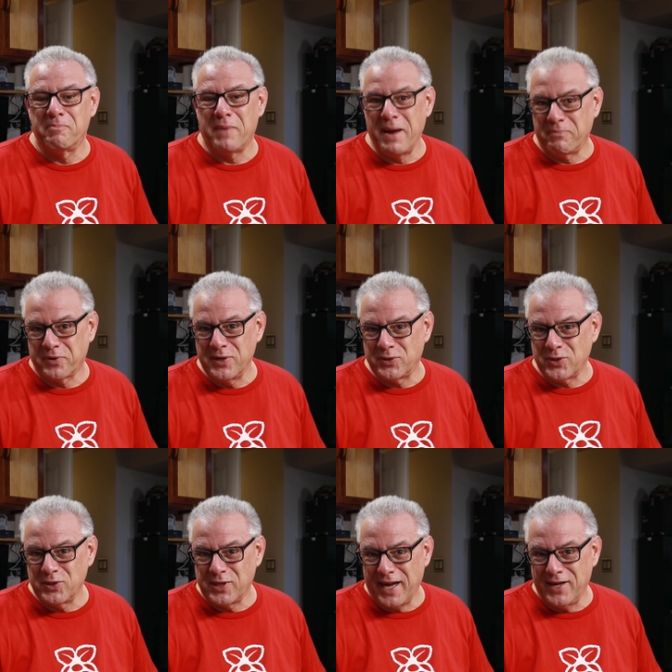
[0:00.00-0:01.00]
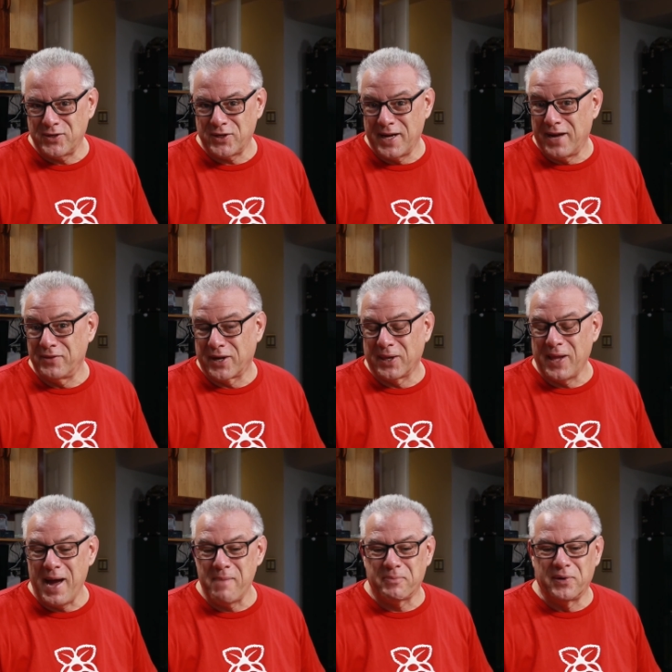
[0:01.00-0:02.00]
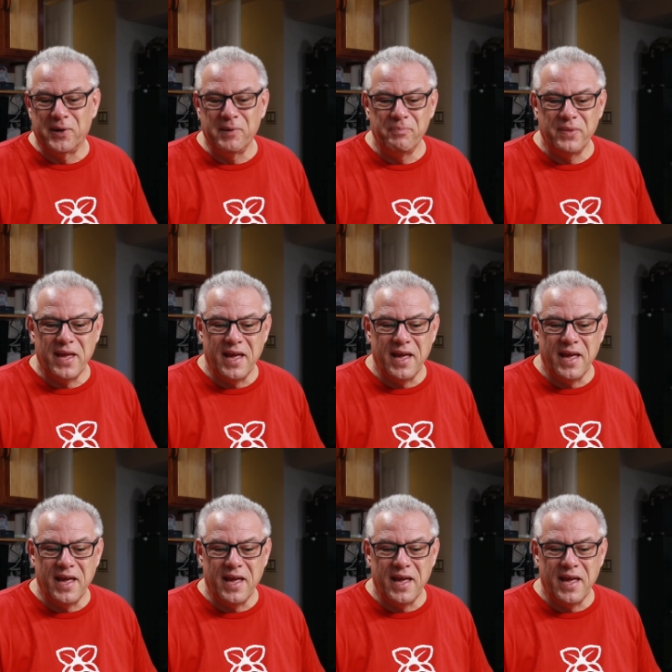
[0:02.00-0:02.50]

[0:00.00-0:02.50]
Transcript: my presentation on the Clapper,